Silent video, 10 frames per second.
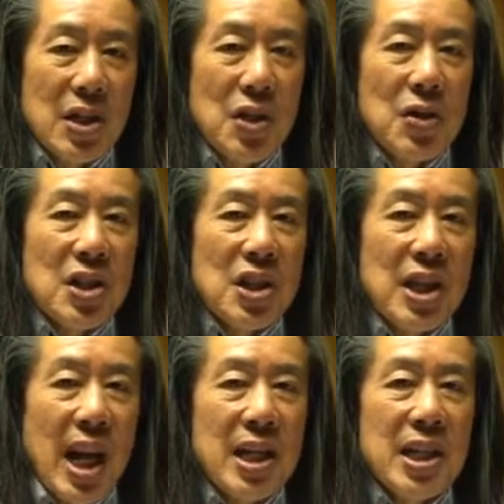The
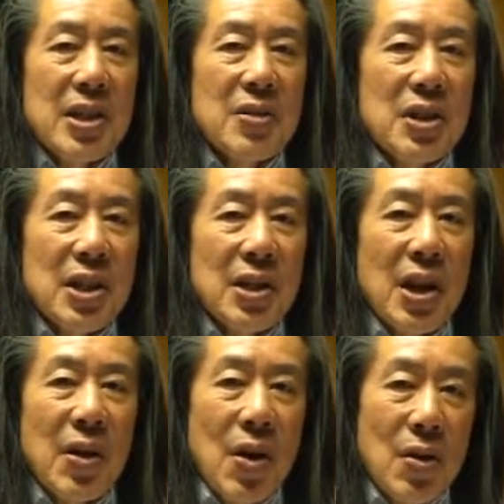socialist ideals are
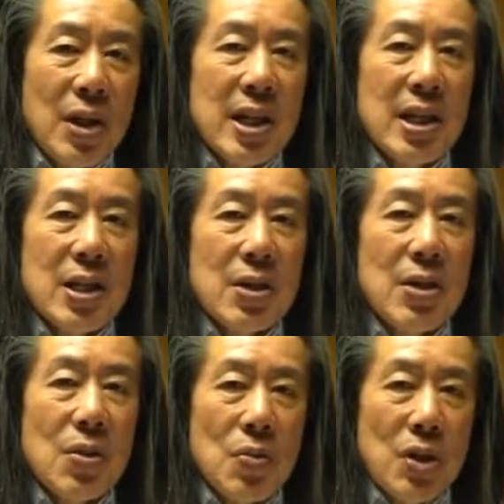there only
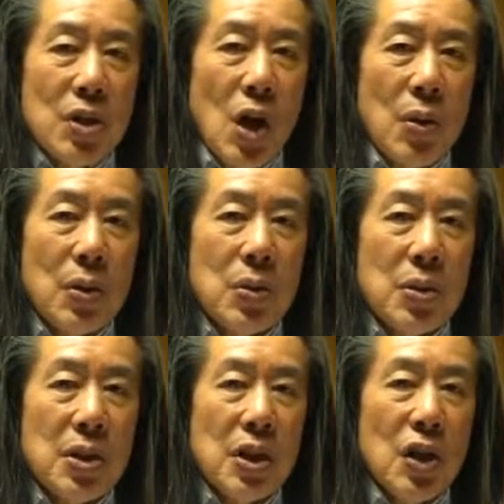in
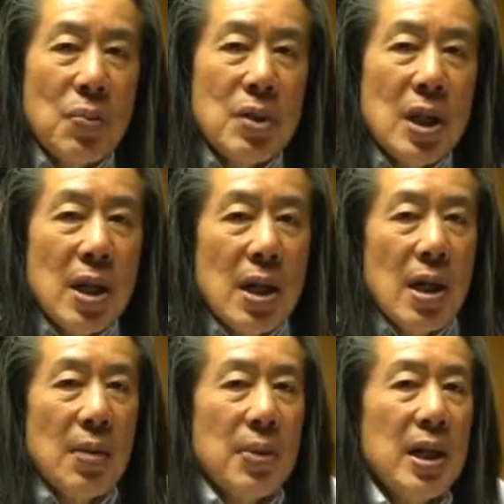rhetorical terms.
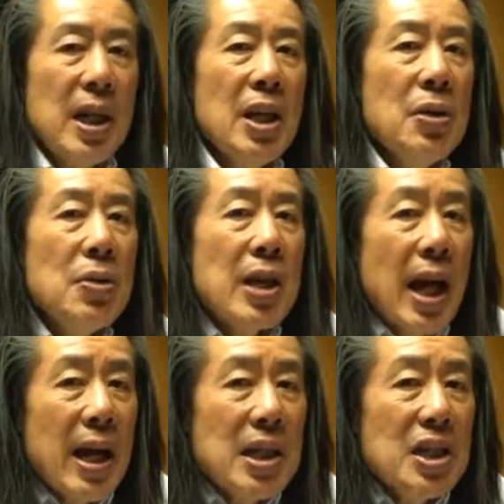But here you
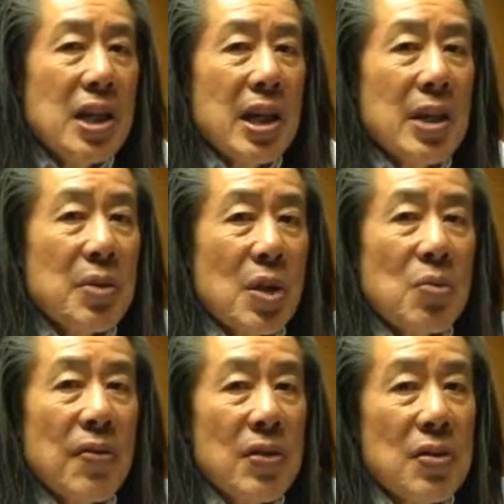can say there was
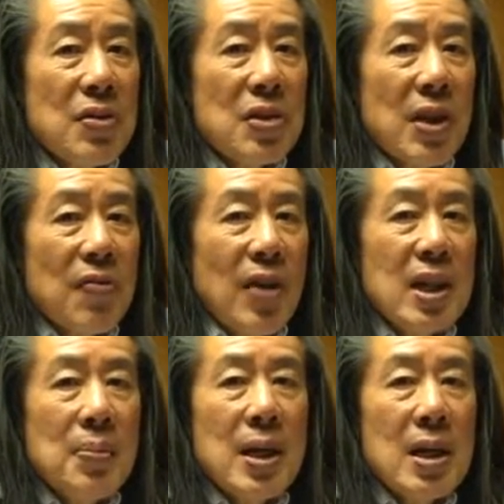a revolution that
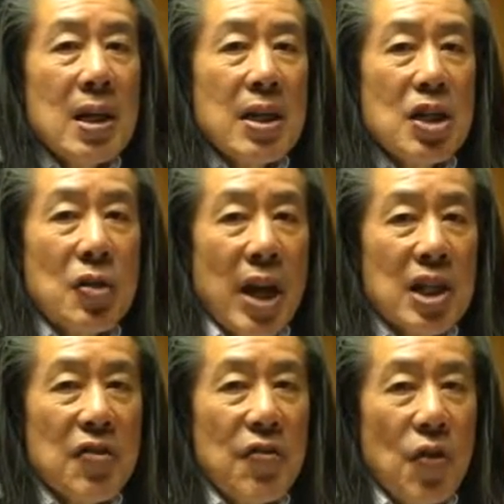fundamentally
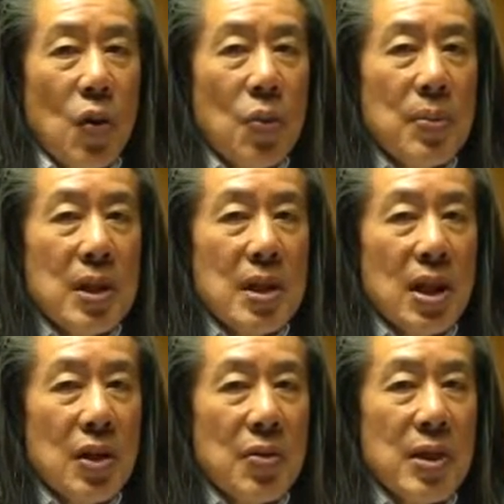transformed a
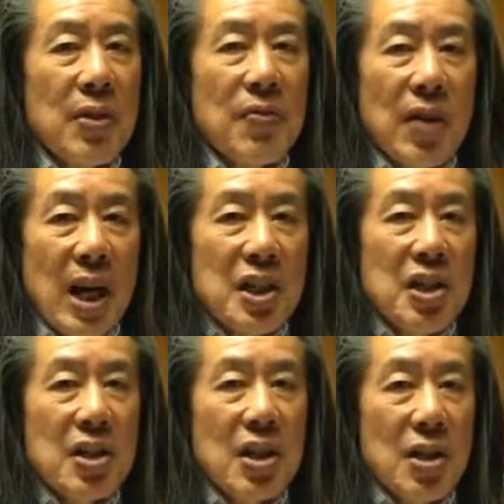country, a
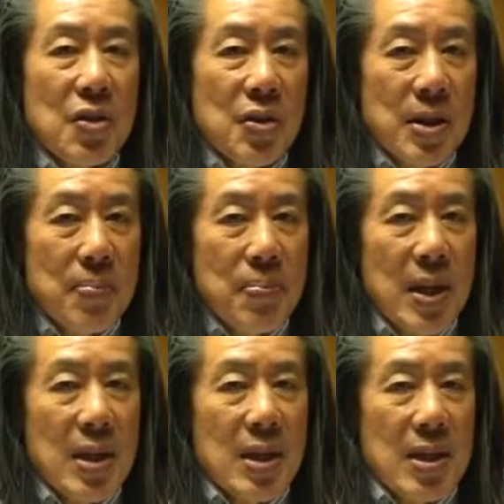vast country,